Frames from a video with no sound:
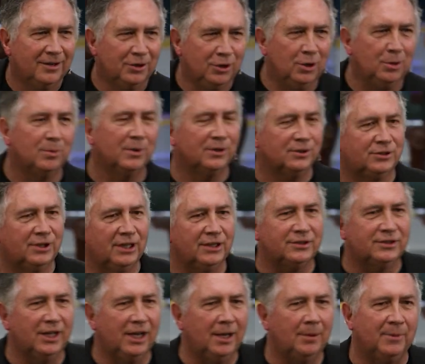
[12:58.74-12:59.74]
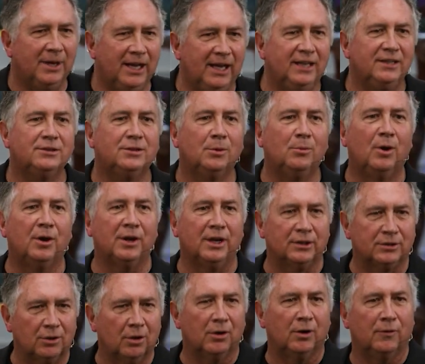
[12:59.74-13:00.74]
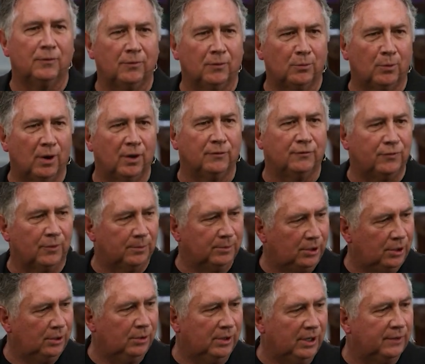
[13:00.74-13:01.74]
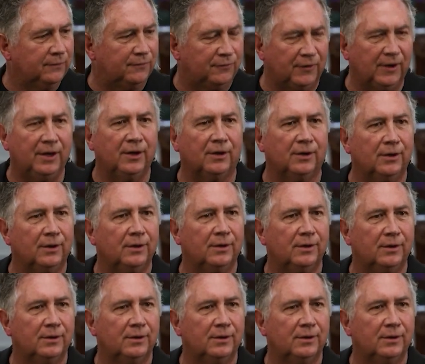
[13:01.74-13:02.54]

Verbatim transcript: You resist him, he's the one that's going to run from you in fear.